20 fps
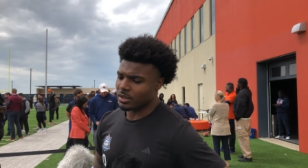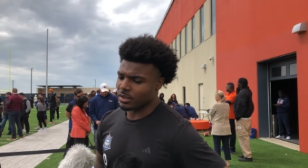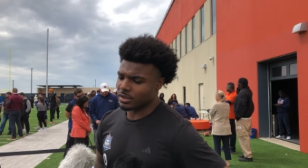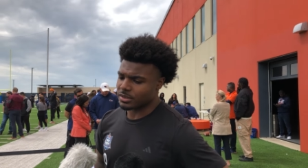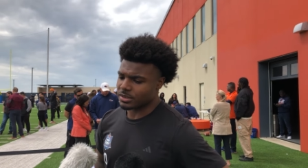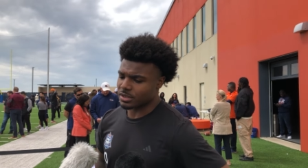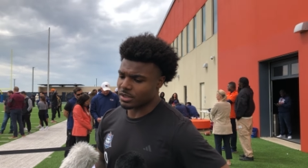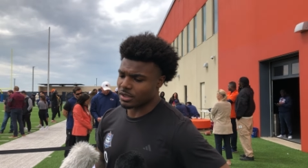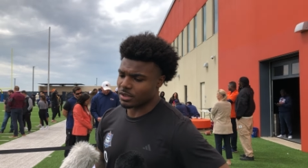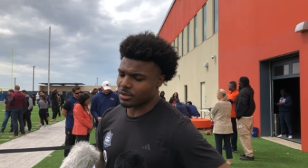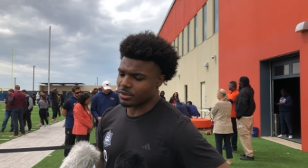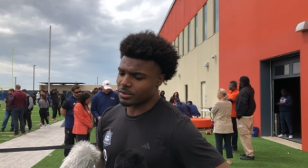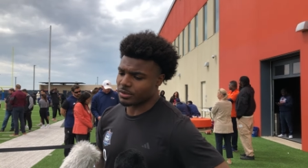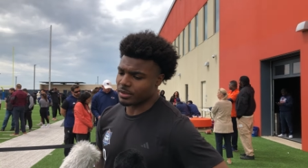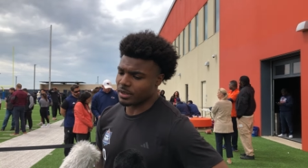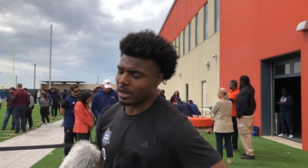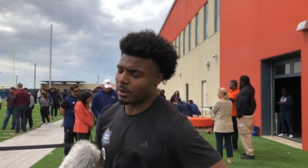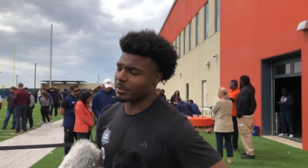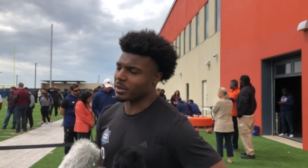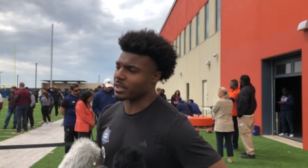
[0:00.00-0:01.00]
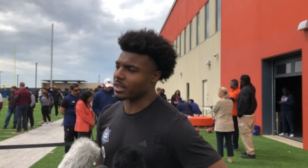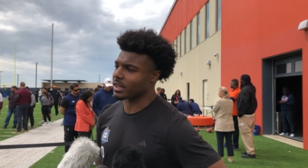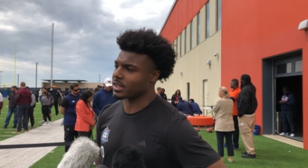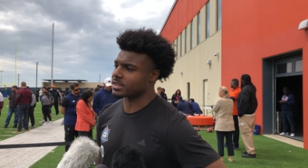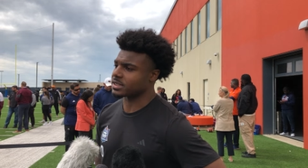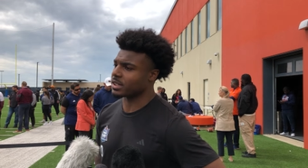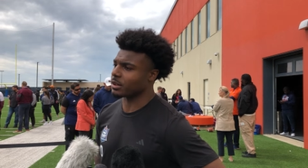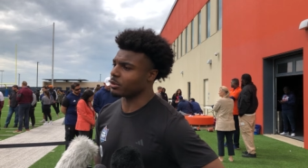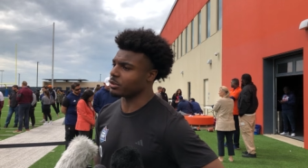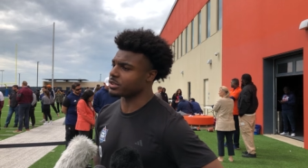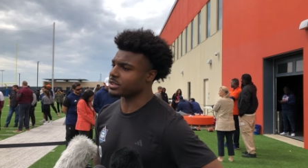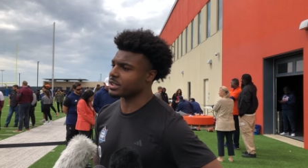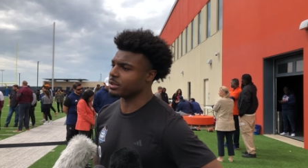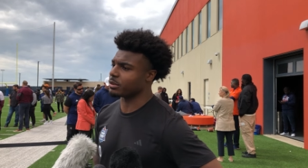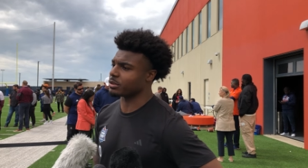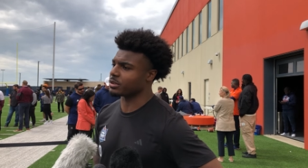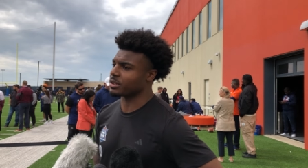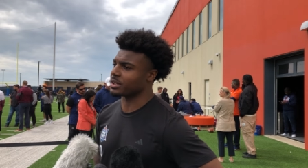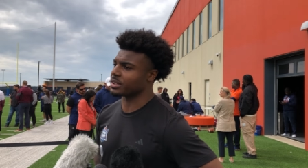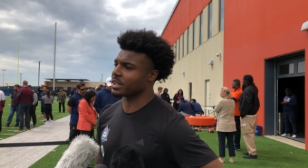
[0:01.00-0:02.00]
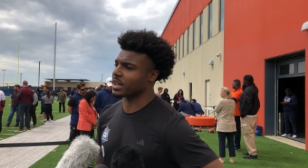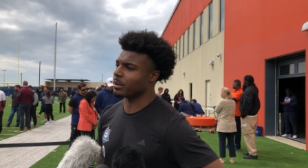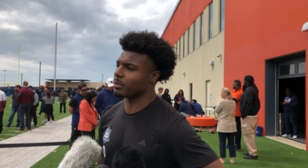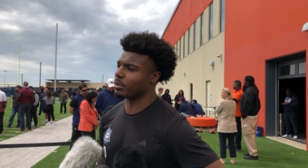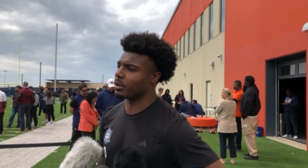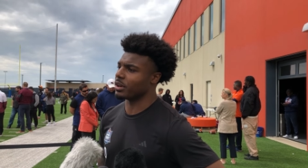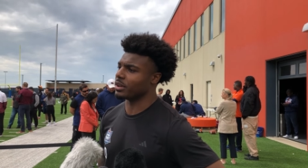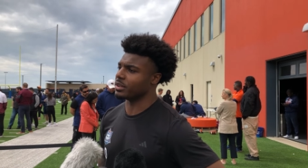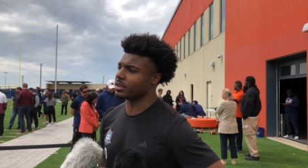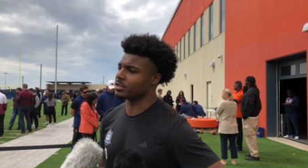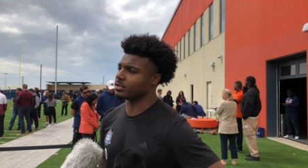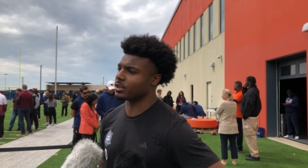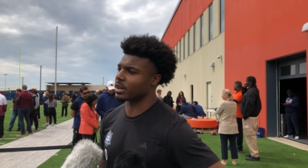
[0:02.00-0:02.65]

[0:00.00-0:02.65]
So, I mean, like I said, we'll see once we get to that point.